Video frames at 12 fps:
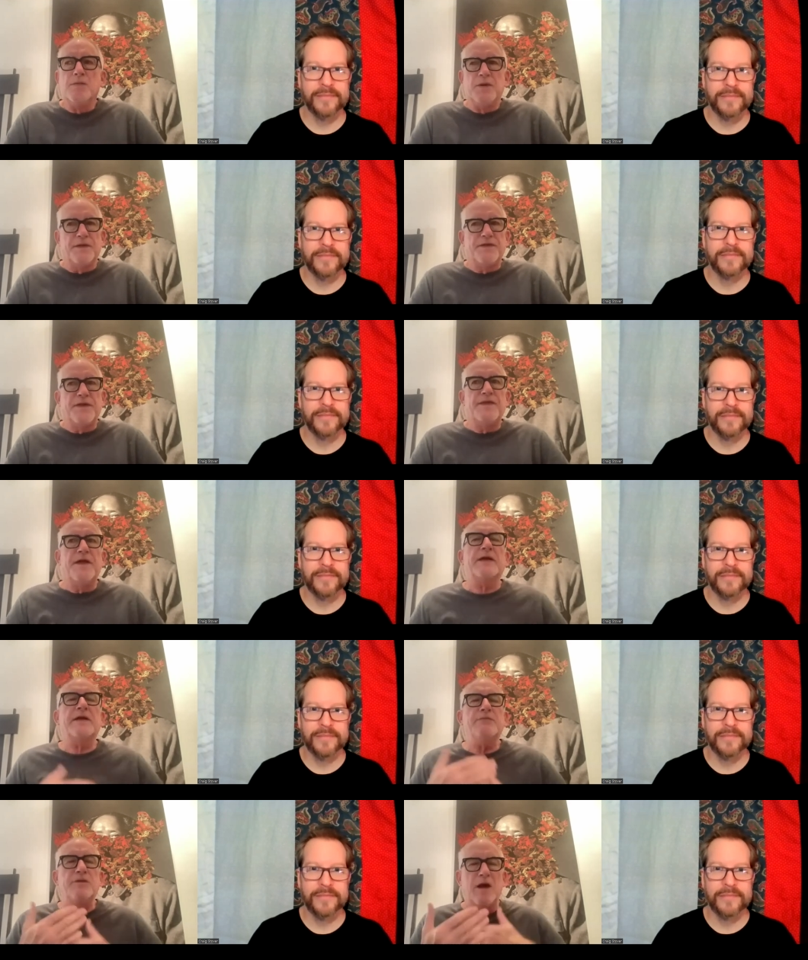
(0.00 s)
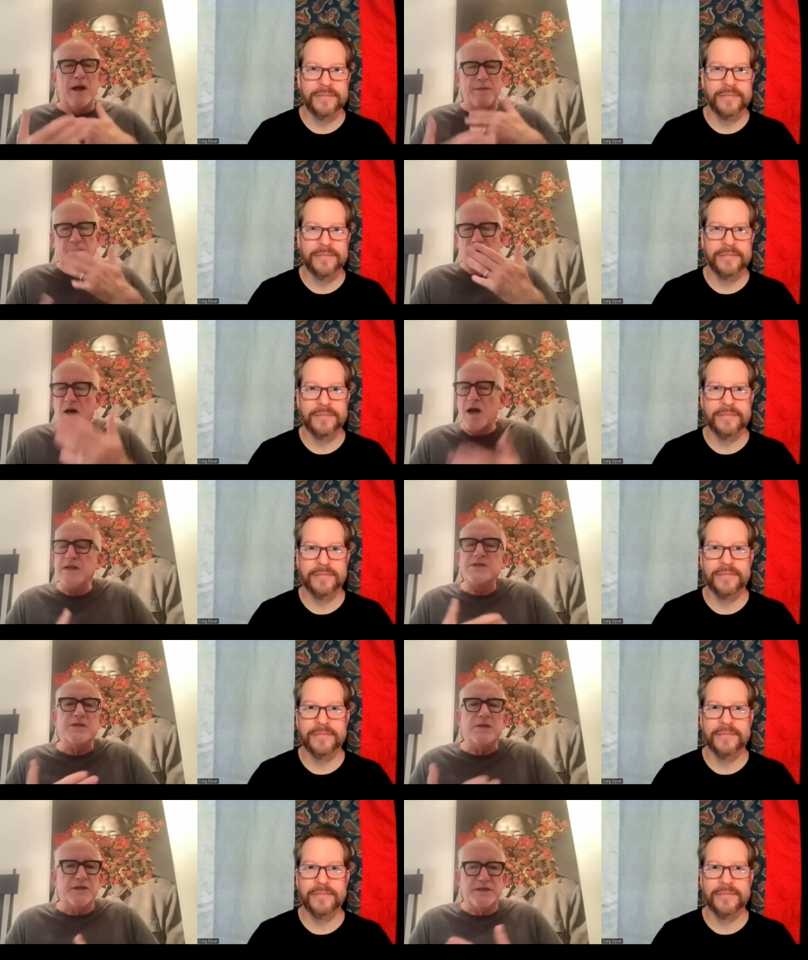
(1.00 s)
Speaker 1: But the, the I'm
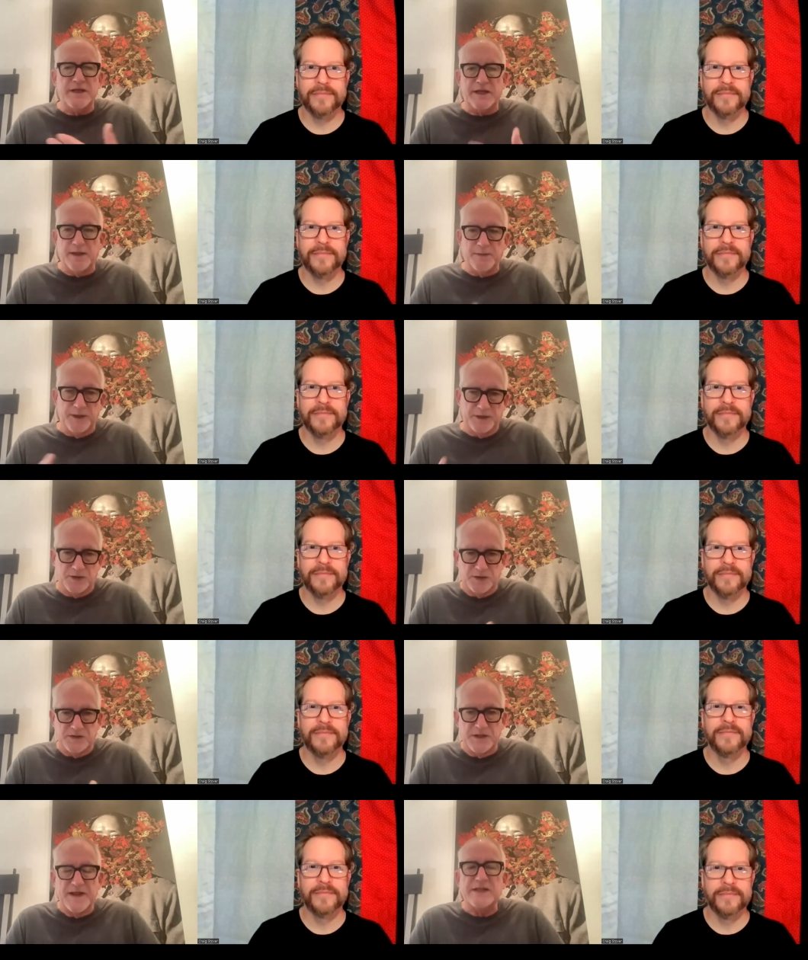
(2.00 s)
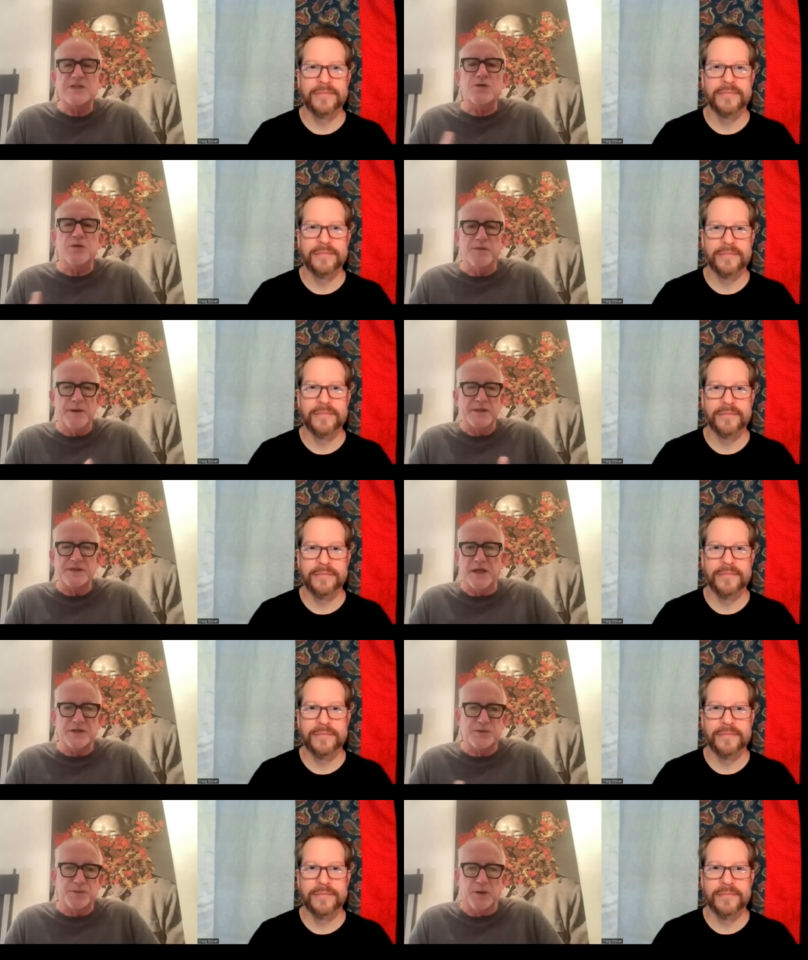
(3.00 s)
constantly taking pictures, and that's sort of my
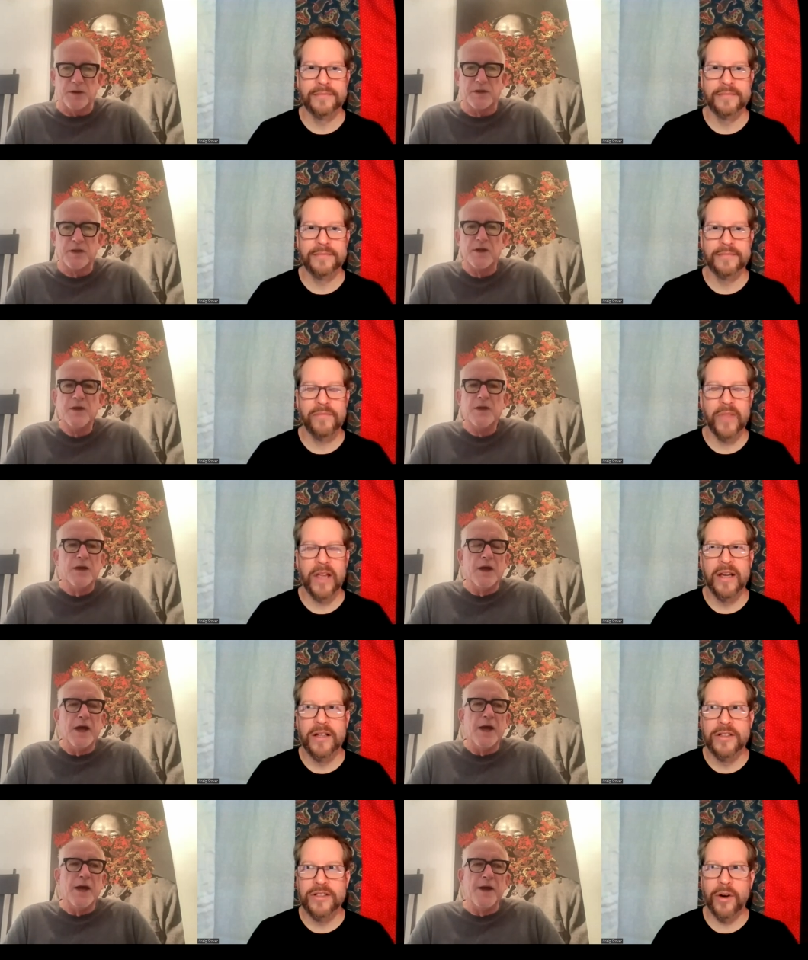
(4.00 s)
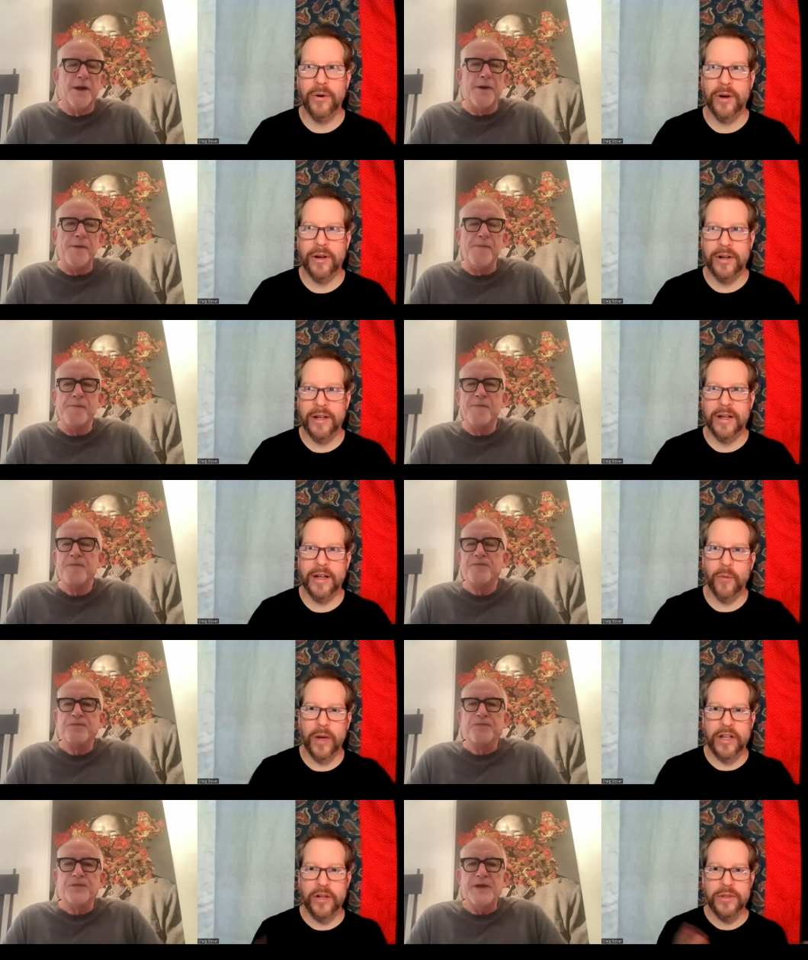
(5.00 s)
sketchbook. Um, so
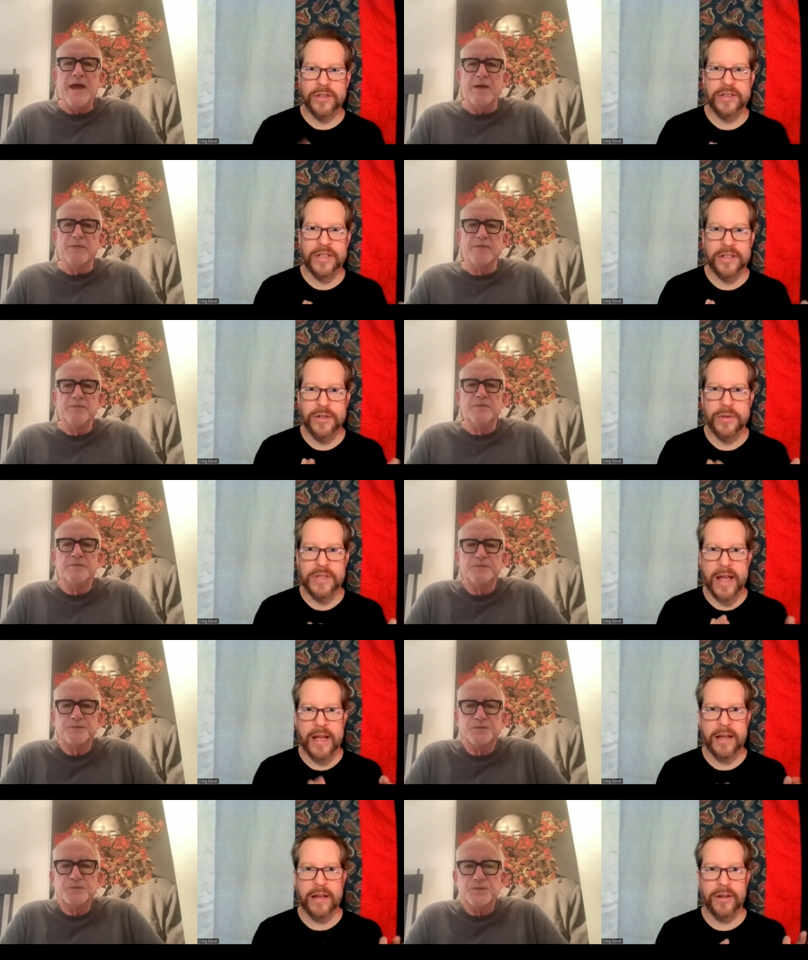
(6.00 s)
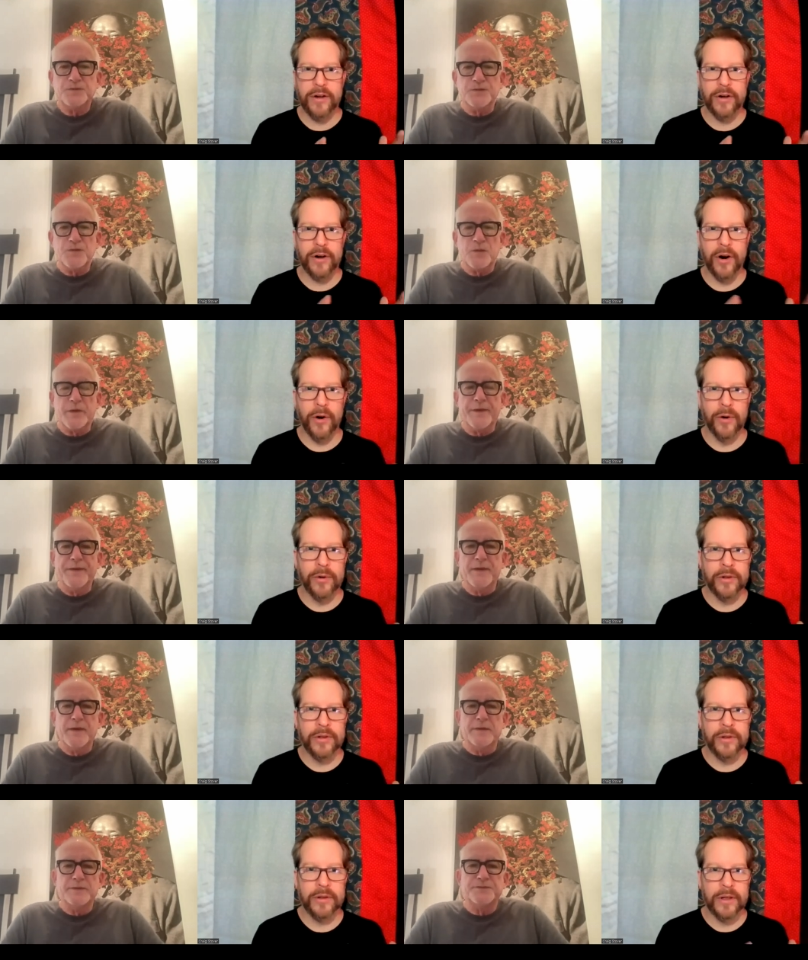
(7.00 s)
Speaker 2: when you yeah. since you take your
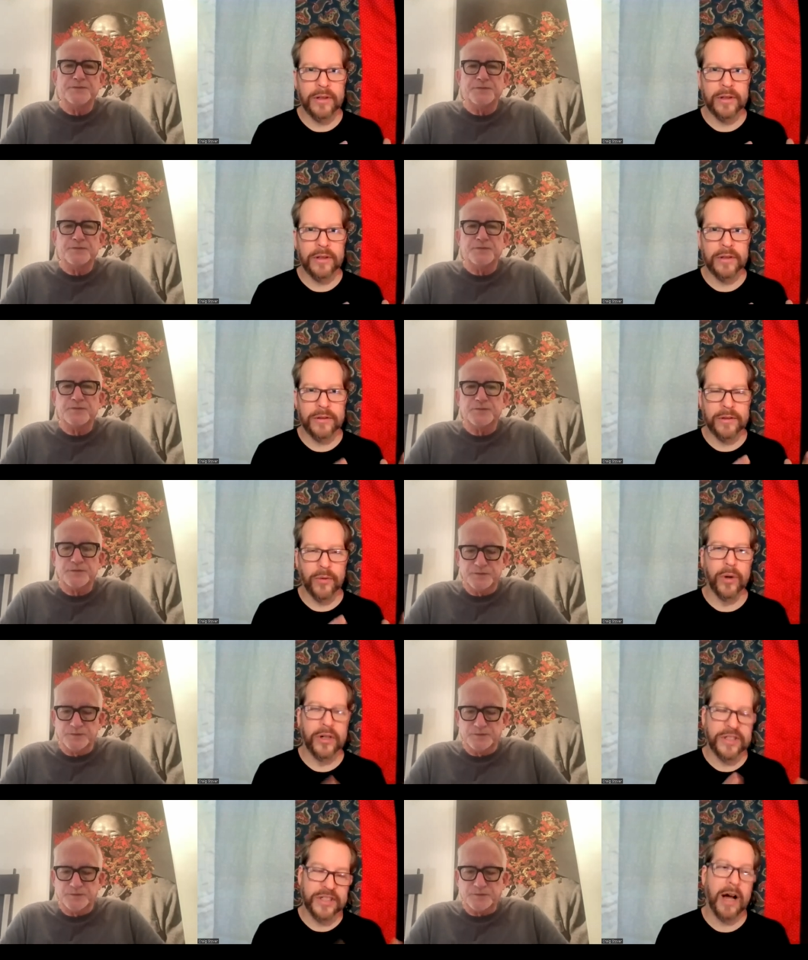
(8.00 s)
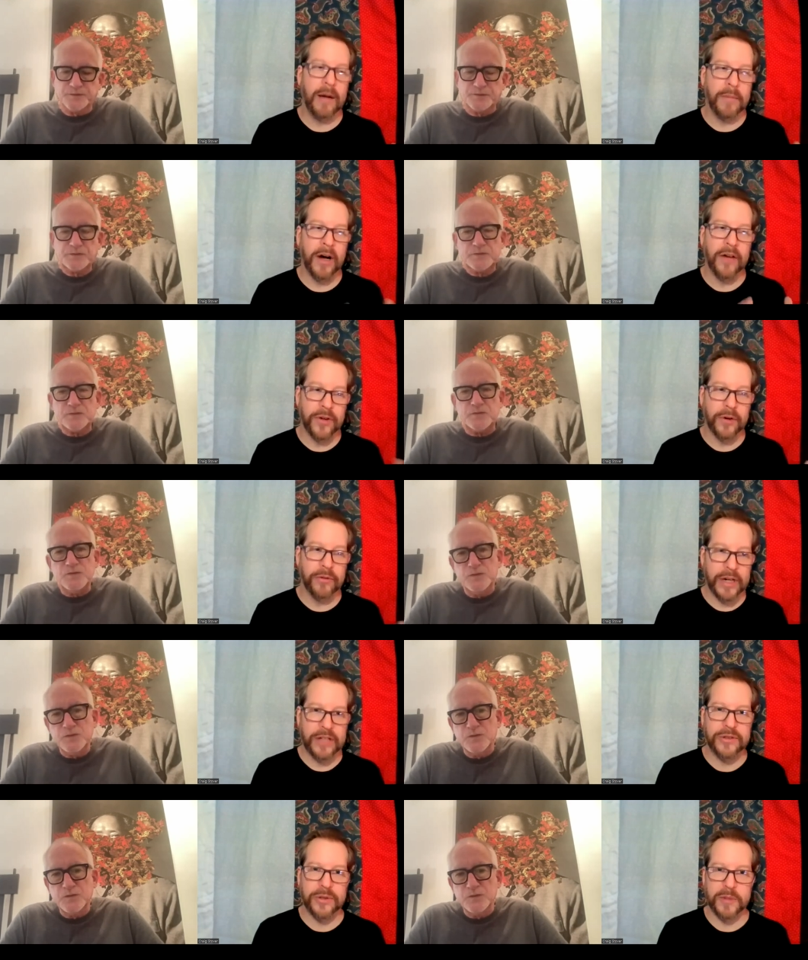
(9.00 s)
own or some of
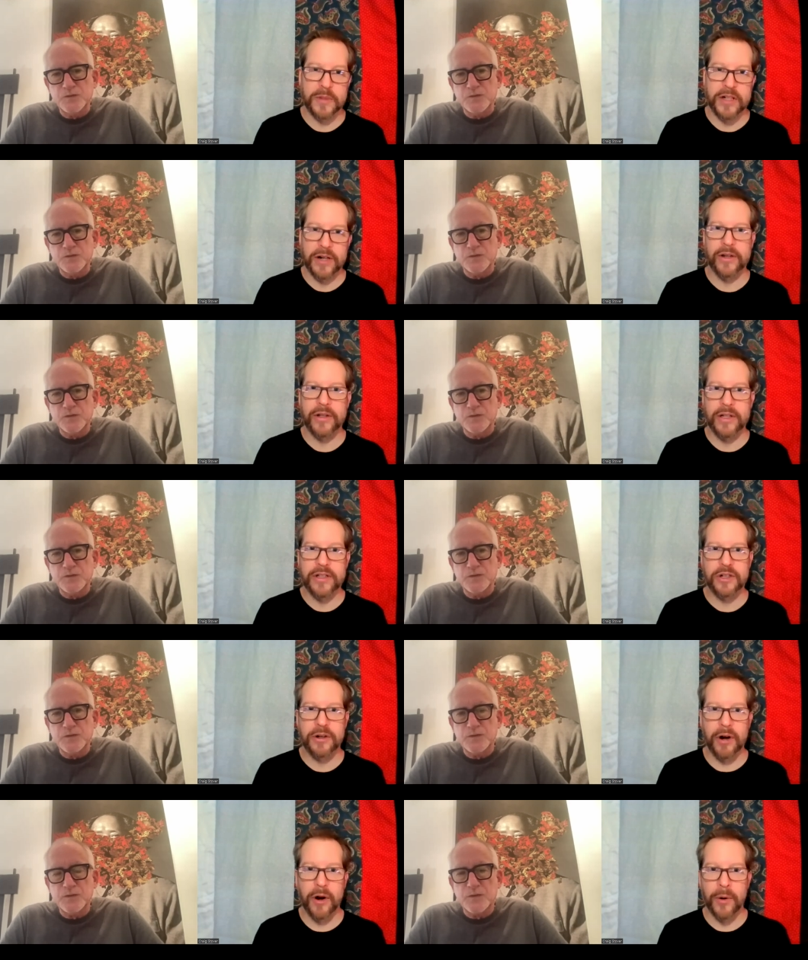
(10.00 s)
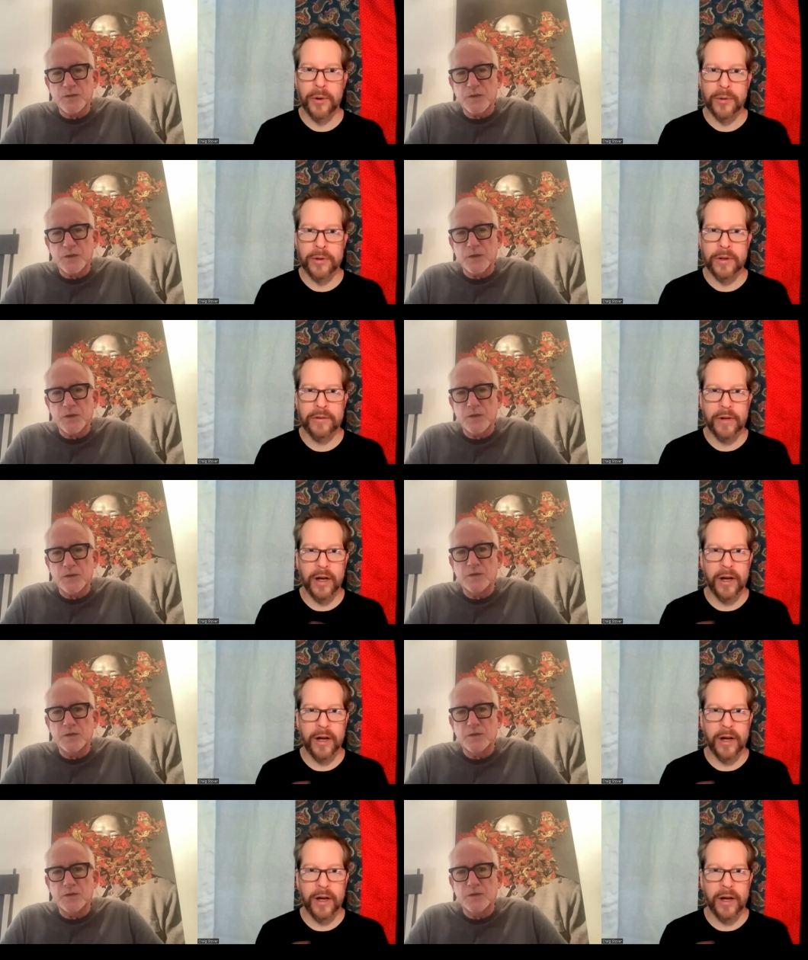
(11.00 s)
your resource material is your own